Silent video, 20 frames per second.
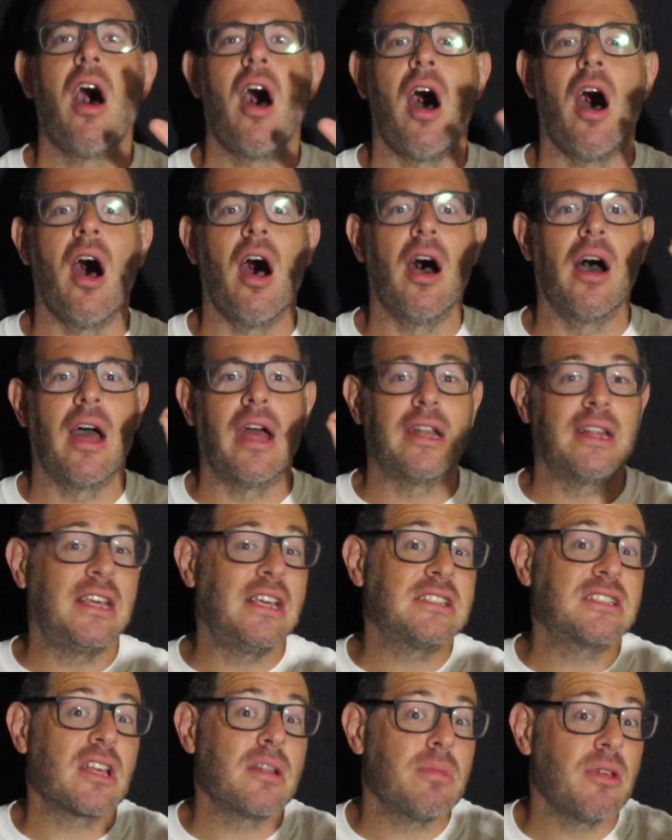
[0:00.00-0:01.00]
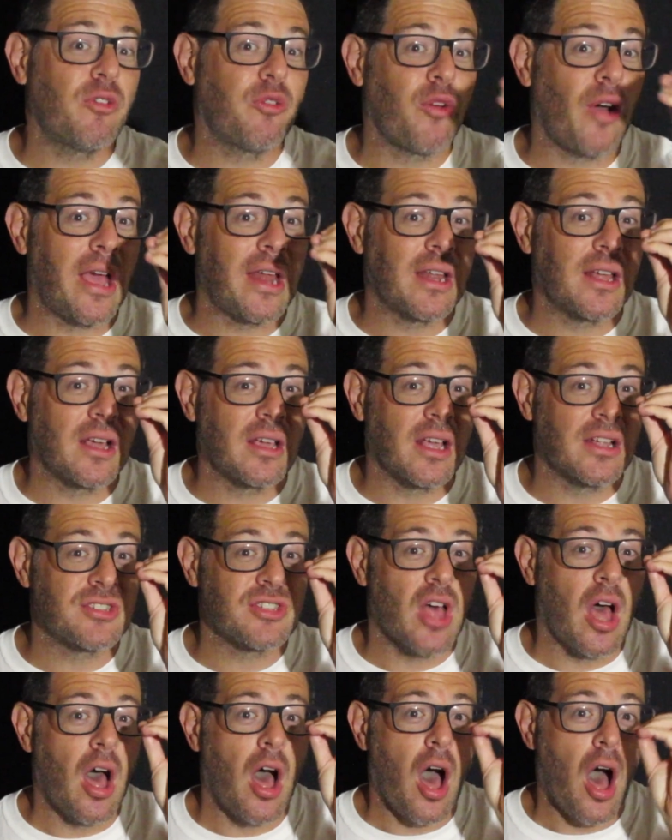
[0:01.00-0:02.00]
And he's going to be fighting
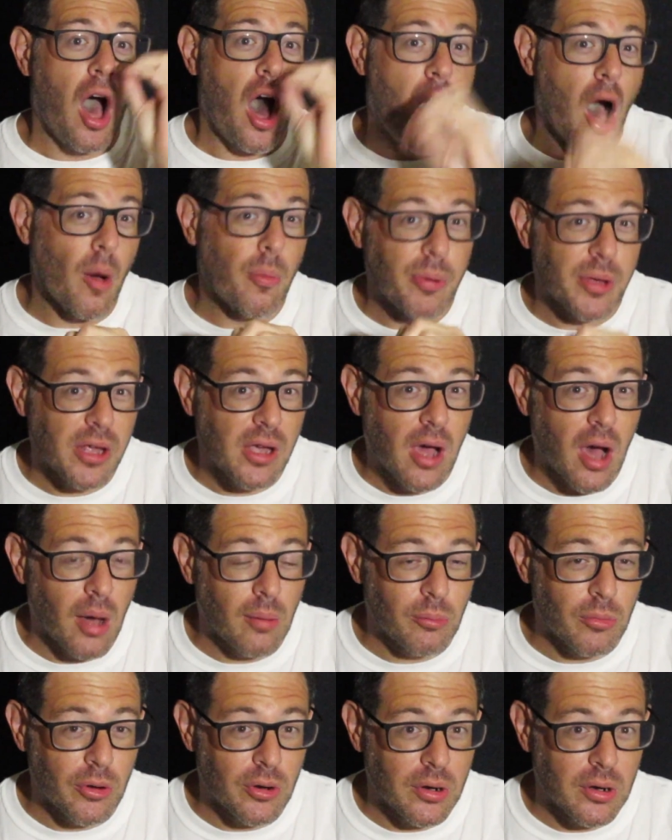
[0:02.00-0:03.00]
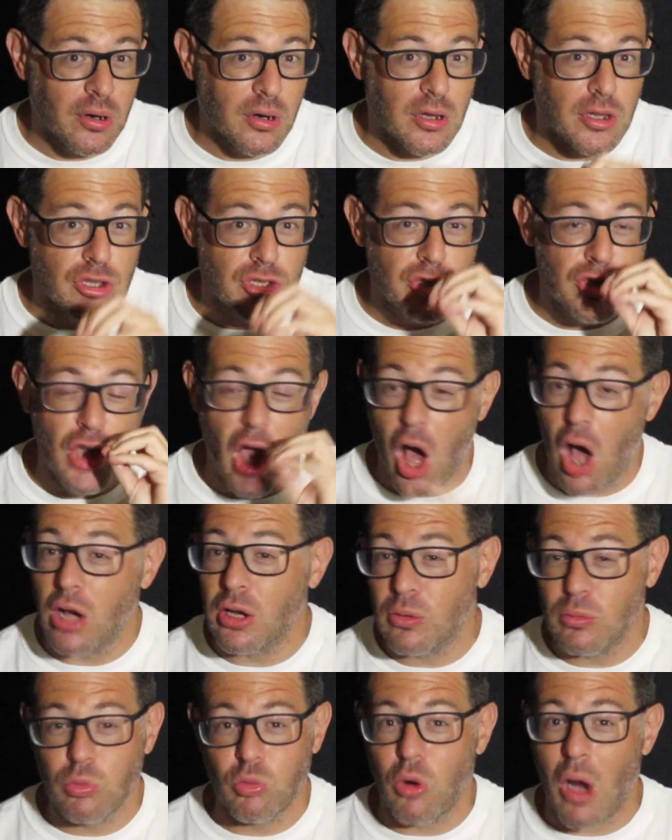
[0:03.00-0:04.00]
against up-and-comer,
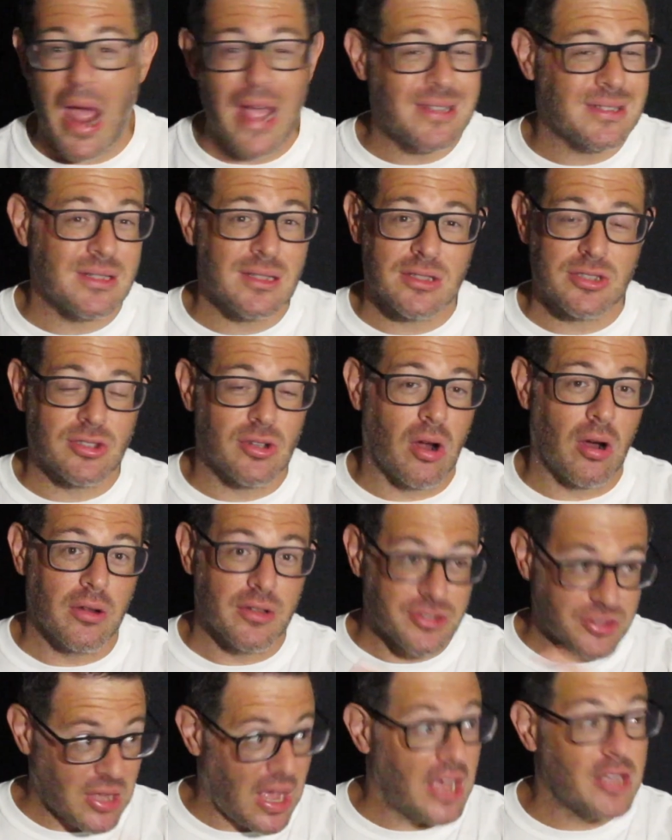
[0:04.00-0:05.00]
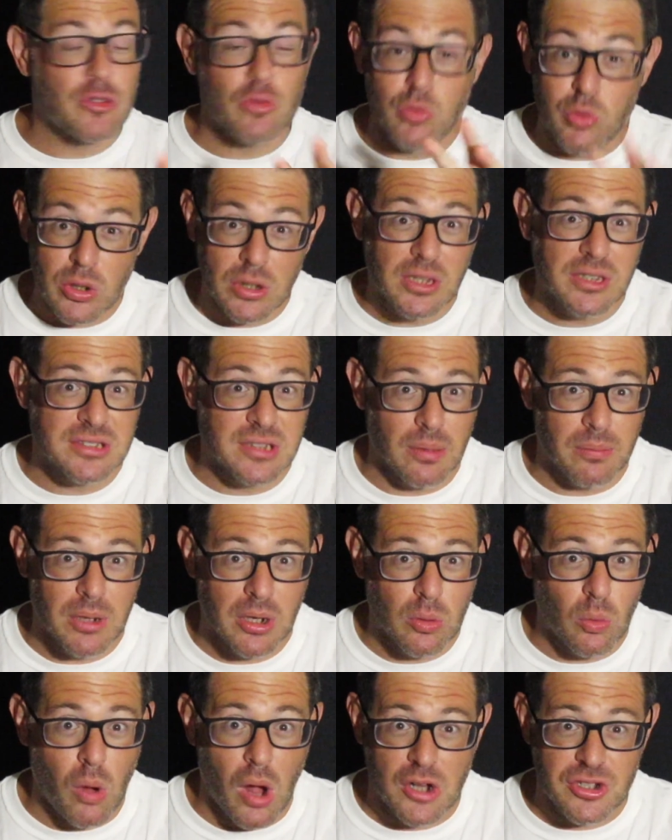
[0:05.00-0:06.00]
young, rising star. This guy's really somebody
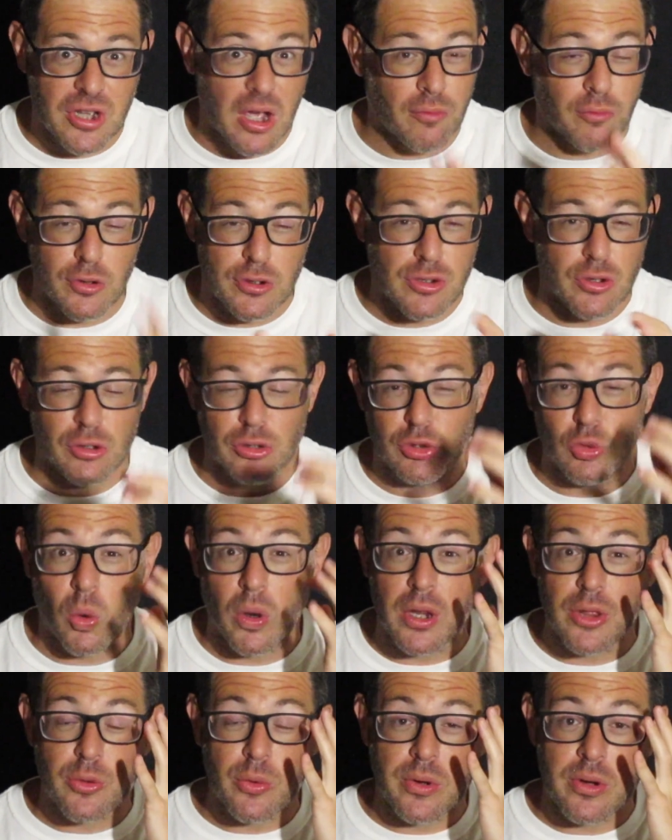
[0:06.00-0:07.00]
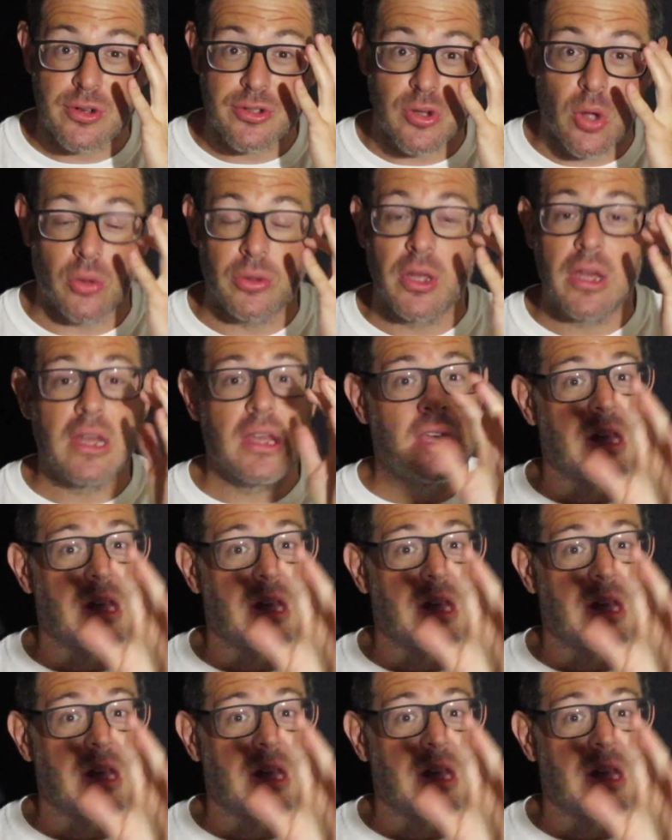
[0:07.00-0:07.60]
to watch out for. He's only 23 years old.